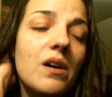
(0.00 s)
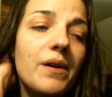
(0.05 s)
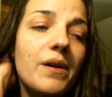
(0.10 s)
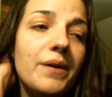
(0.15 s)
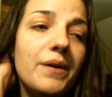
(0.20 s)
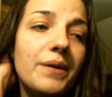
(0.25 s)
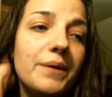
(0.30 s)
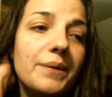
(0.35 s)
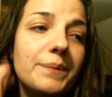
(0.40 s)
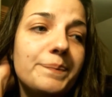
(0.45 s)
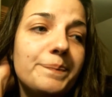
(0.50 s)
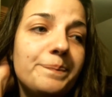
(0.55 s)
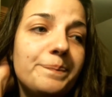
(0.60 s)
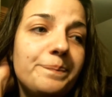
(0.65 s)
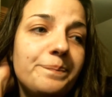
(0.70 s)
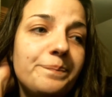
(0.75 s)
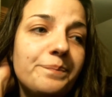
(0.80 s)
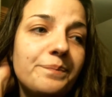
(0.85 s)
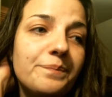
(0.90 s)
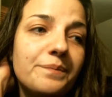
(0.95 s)

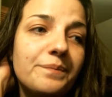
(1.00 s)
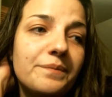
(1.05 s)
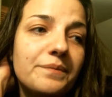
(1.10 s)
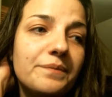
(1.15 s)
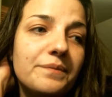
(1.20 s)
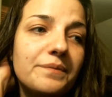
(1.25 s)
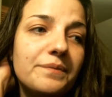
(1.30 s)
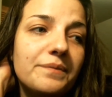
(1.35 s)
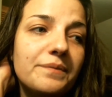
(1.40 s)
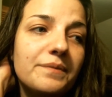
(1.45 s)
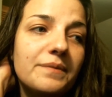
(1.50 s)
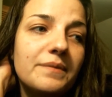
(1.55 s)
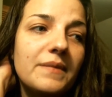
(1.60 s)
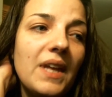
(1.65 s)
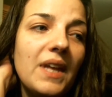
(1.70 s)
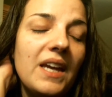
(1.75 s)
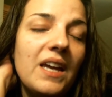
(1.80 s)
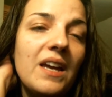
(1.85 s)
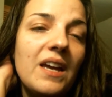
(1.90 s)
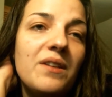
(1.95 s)

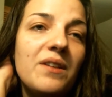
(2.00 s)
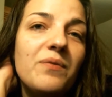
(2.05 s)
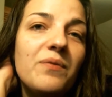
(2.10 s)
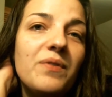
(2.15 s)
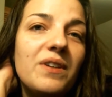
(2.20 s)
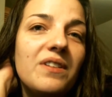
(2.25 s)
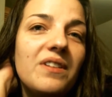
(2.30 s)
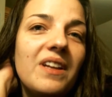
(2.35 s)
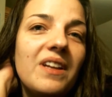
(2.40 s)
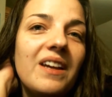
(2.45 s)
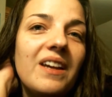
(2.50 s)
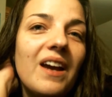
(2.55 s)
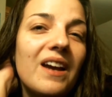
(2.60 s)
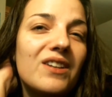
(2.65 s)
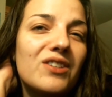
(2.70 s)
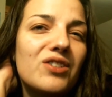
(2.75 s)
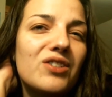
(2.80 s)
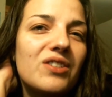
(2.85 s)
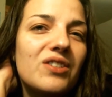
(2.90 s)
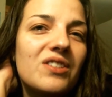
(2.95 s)
I kind of feel like
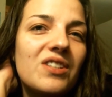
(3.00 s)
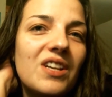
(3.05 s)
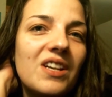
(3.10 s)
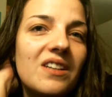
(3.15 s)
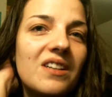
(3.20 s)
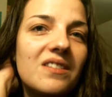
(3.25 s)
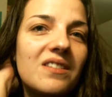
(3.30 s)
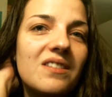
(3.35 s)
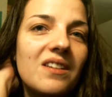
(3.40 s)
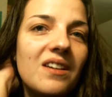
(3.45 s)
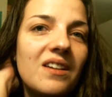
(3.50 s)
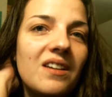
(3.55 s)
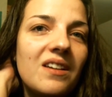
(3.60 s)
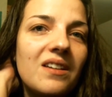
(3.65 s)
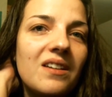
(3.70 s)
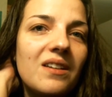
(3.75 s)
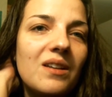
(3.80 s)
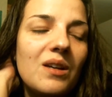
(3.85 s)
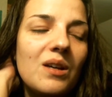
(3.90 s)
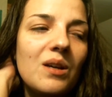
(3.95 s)
I should chance
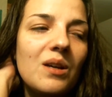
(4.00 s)
it,